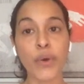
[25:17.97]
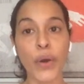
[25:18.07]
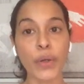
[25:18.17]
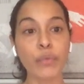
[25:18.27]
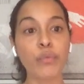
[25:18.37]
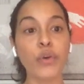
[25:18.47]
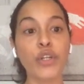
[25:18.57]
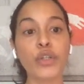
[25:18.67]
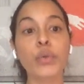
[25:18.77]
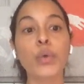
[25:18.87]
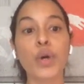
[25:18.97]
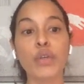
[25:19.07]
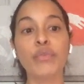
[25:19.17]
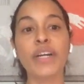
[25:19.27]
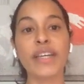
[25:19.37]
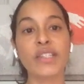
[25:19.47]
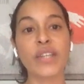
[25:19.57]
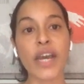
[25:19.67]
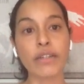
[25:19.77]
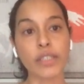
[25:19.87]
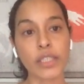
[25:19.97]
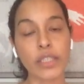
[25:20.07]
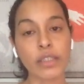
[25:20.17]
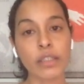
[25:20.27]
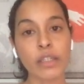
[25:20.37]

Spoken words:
pod for it to qualify as guaranteed.